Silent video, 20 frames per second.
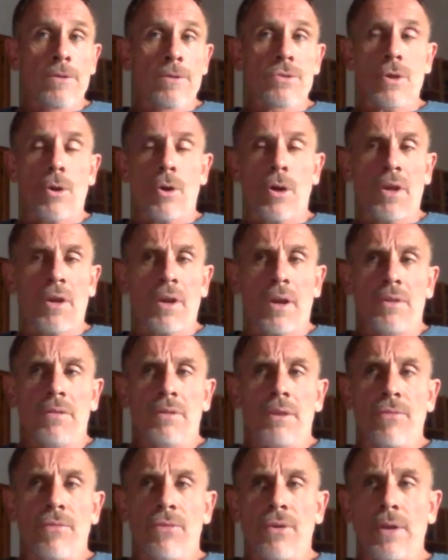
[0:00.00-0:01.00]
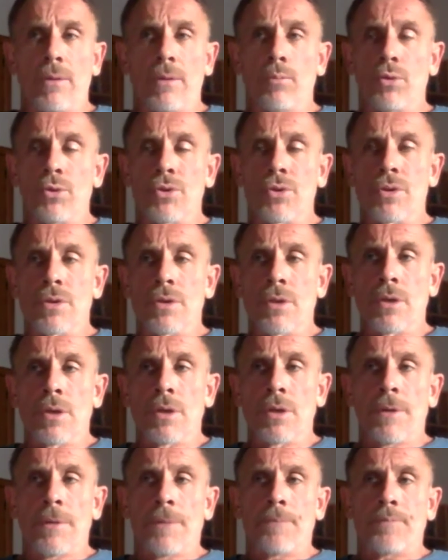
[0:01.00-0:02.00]
So I definitely would
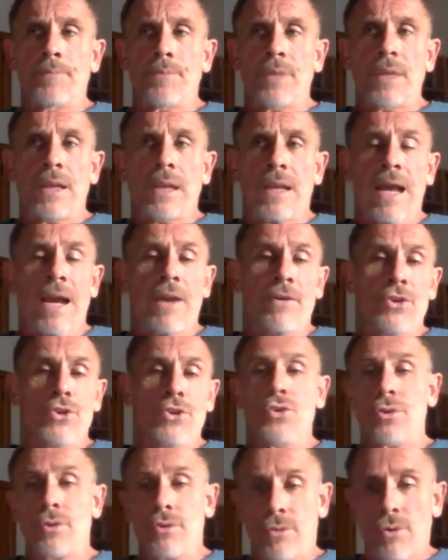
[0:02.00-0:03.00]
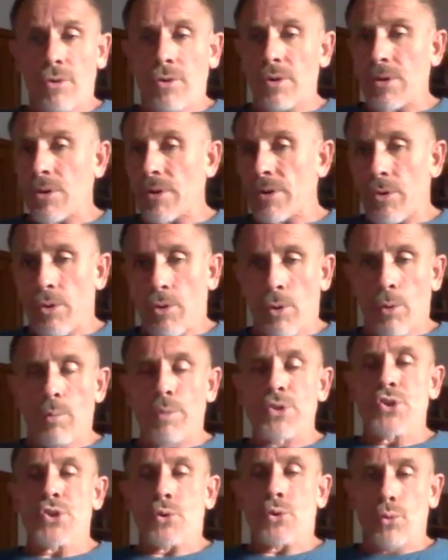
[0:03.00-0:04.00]
encourage,
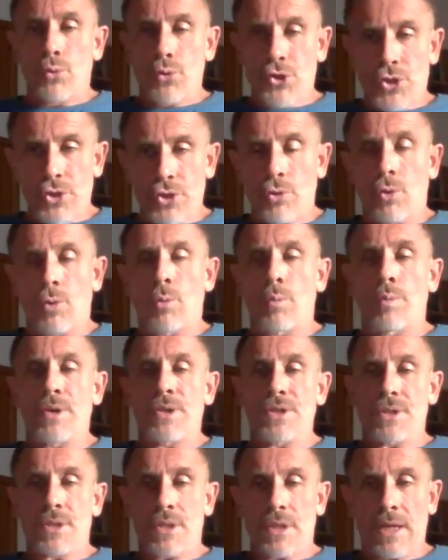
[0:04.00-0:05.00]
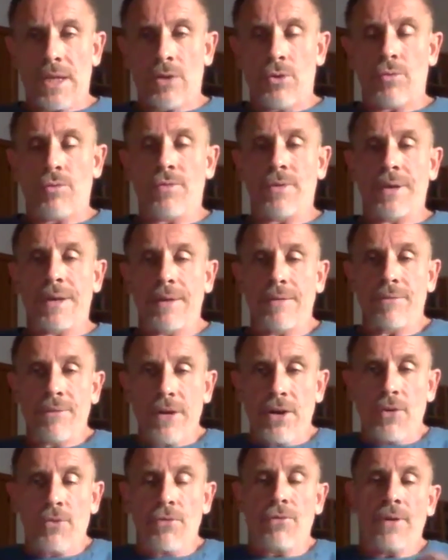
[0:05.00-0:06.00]
always caution, always kind of
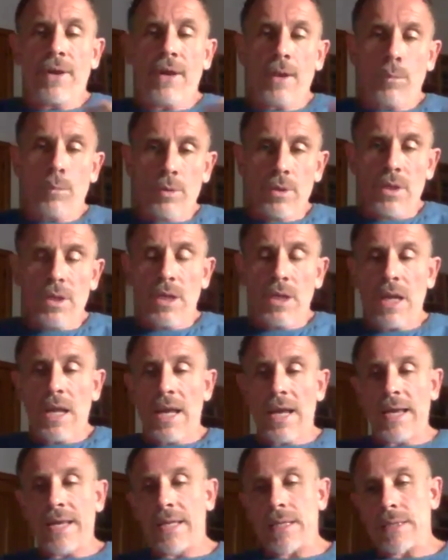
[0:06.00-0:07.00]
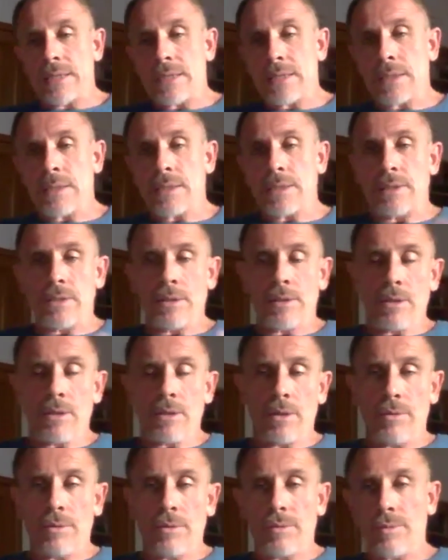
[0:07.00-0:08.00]
verifying with the clients, you
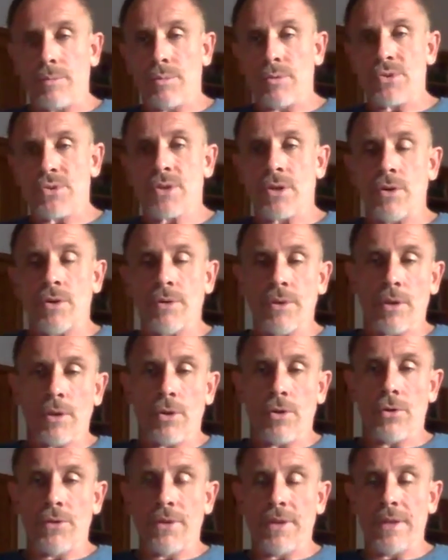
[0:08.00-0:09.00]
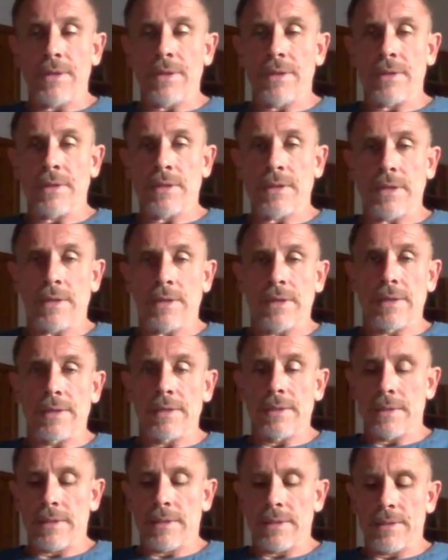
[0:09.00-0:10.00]
know, what's going on, and
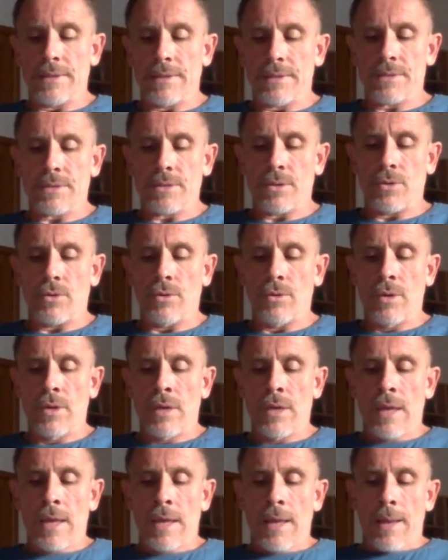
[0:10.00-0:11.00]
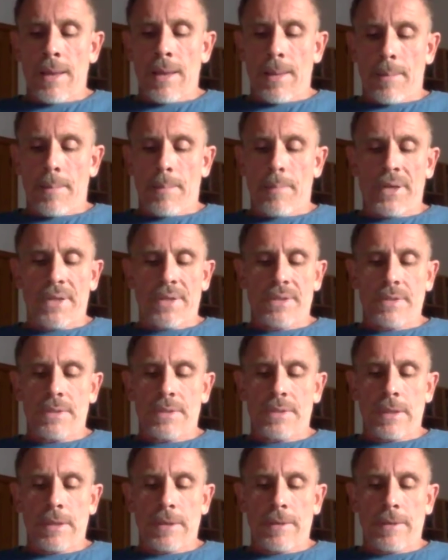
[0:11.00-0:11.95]
so, but